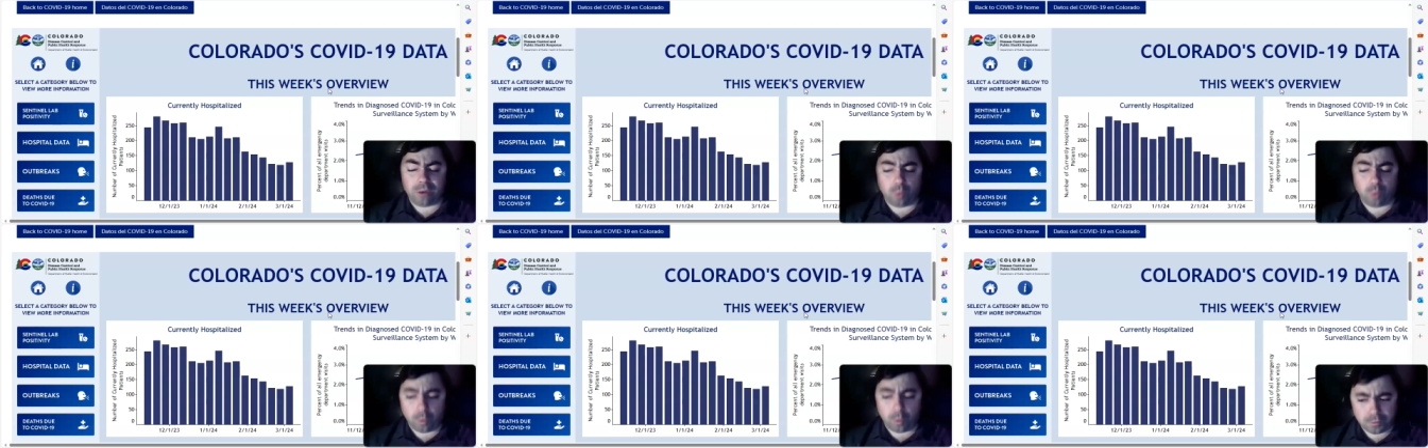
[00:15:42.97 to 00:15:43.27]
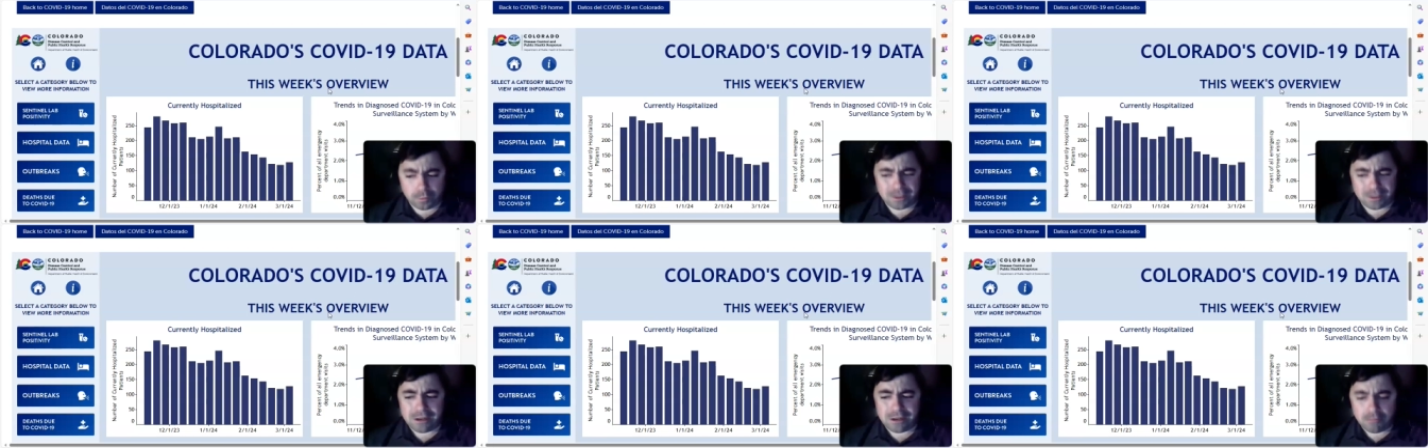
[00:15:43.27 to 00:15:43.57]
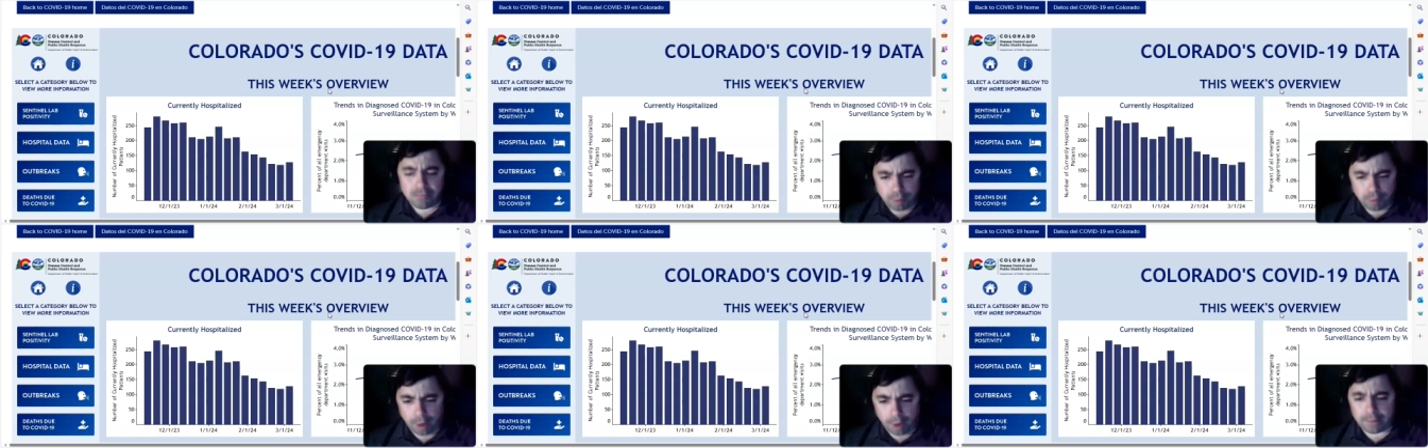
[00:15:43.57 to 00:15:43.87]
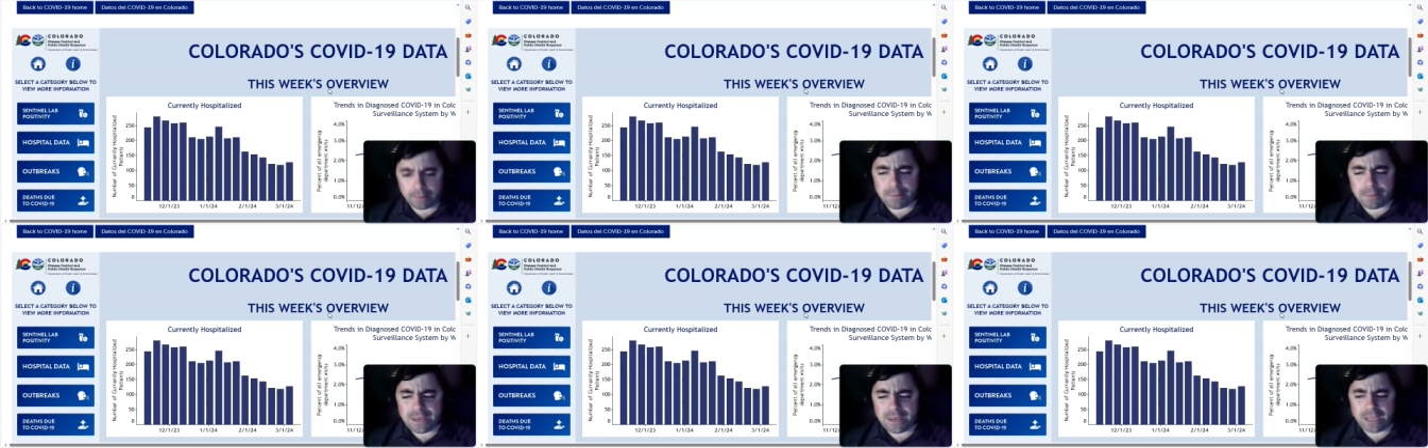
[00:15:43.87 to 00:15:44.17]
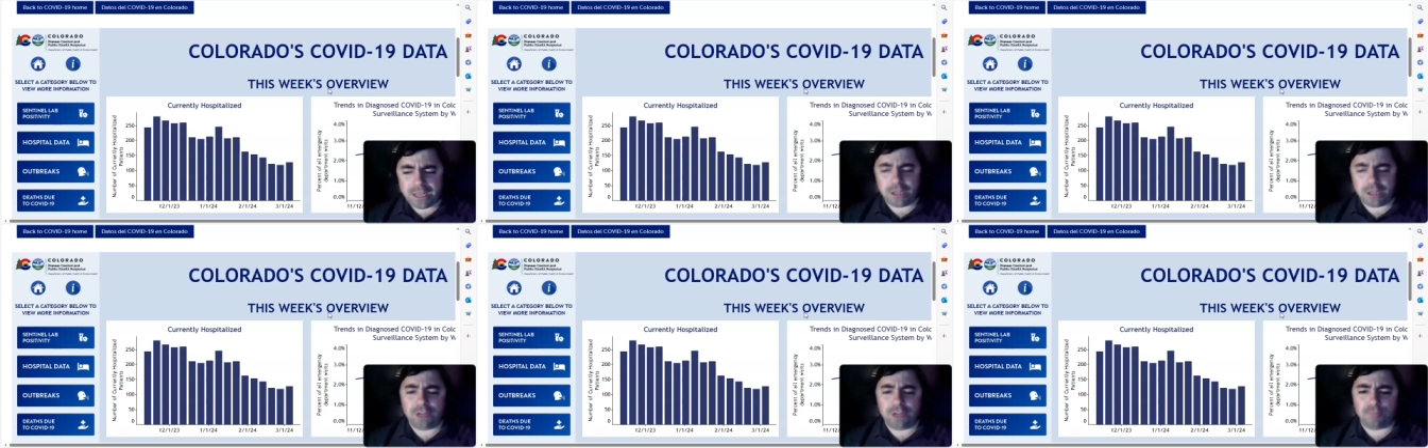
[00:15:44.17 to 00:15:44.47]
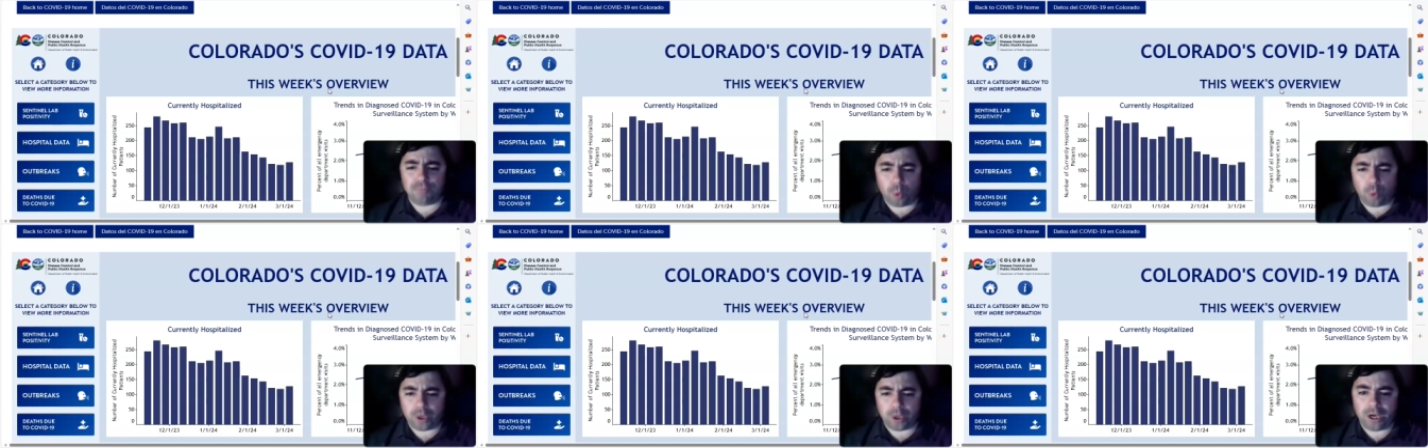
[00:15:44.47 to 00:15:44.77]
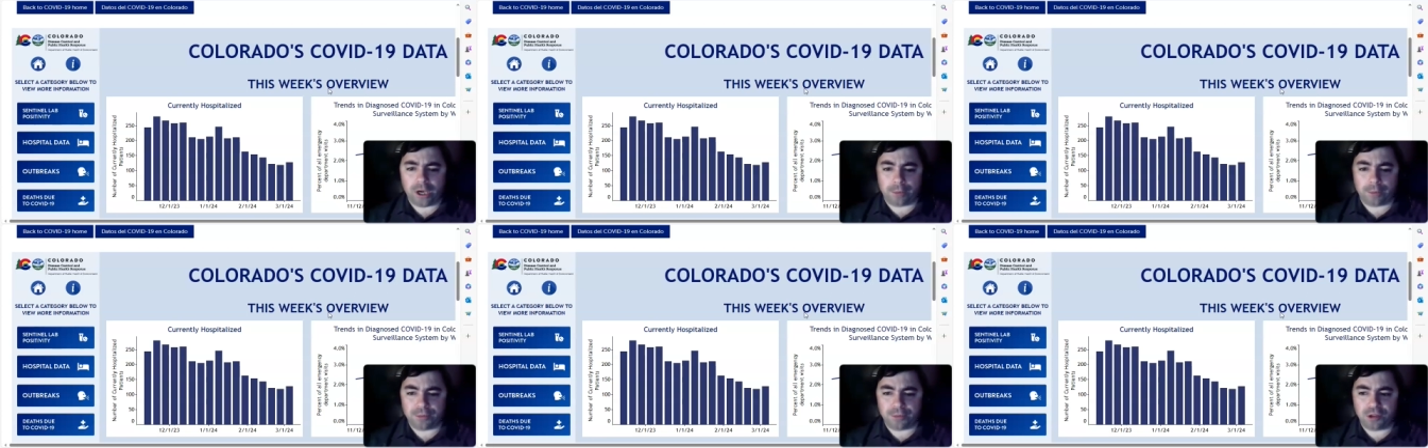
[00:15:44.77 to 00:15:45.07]
We'll probably be in these
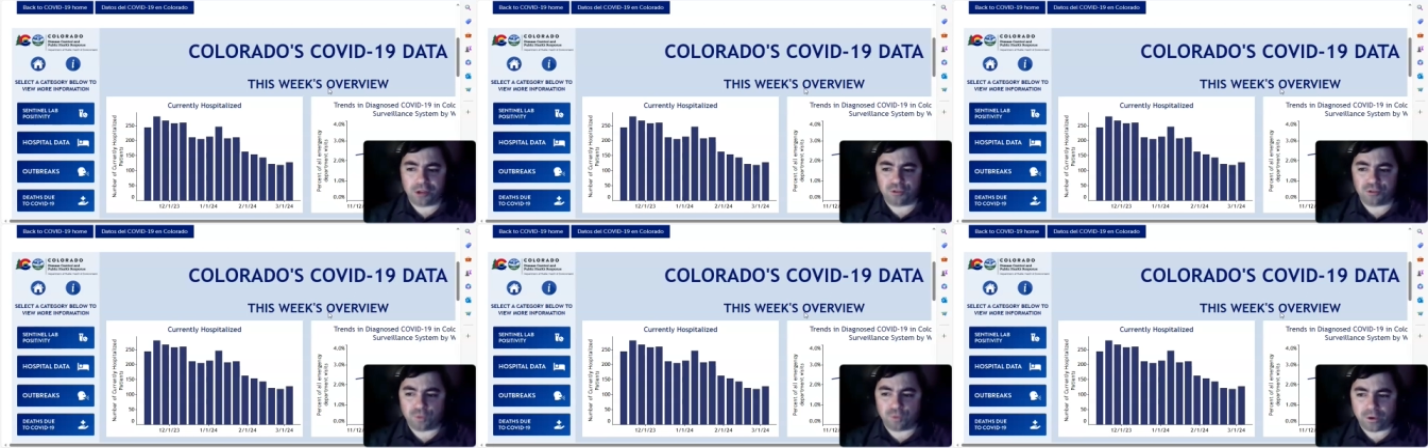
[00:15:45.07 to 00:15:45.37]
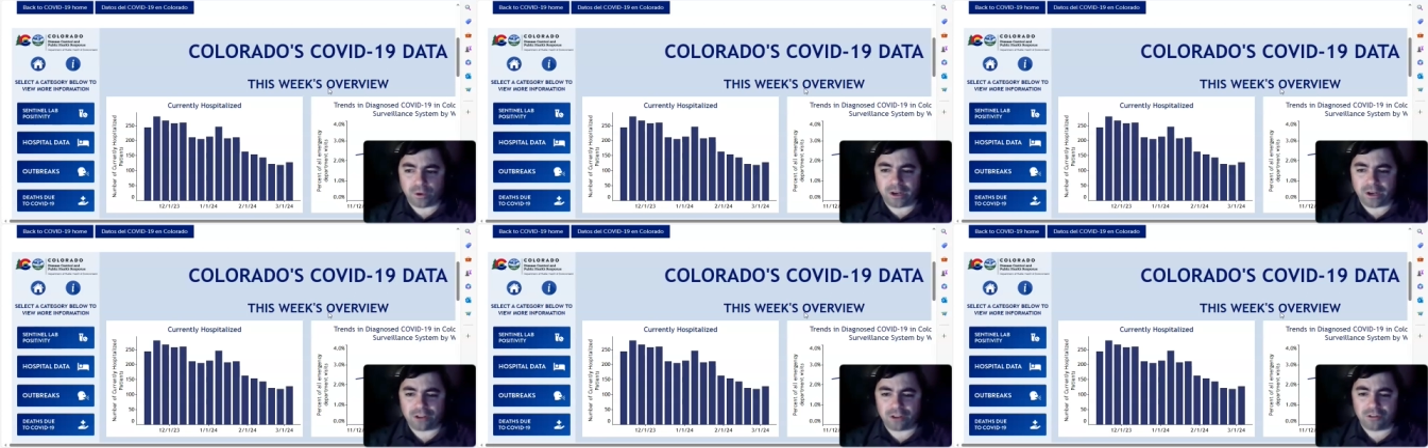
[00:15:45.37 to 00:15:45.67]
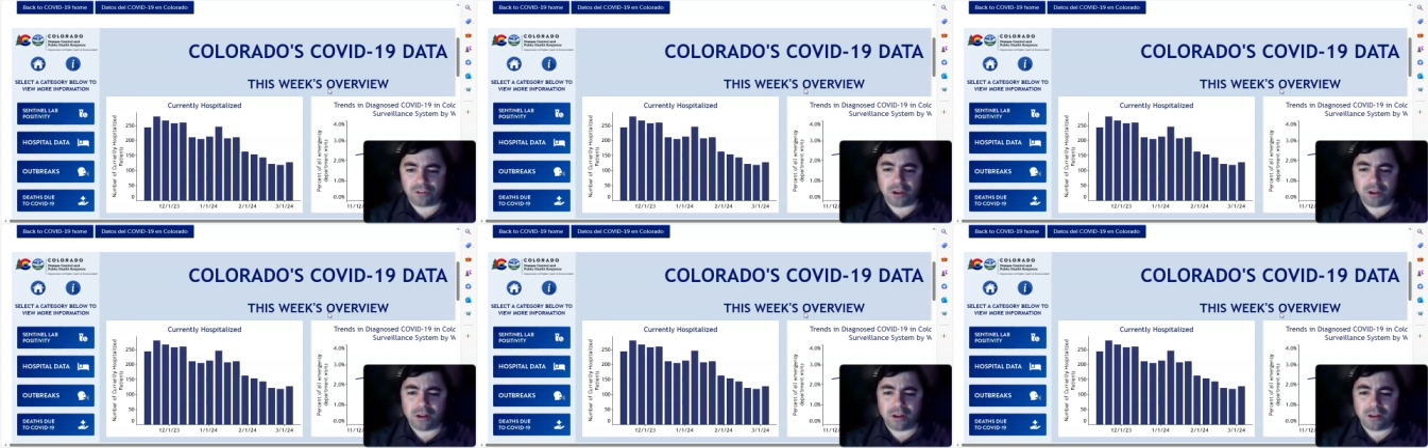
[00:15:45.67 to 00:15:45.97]
morning updates for the next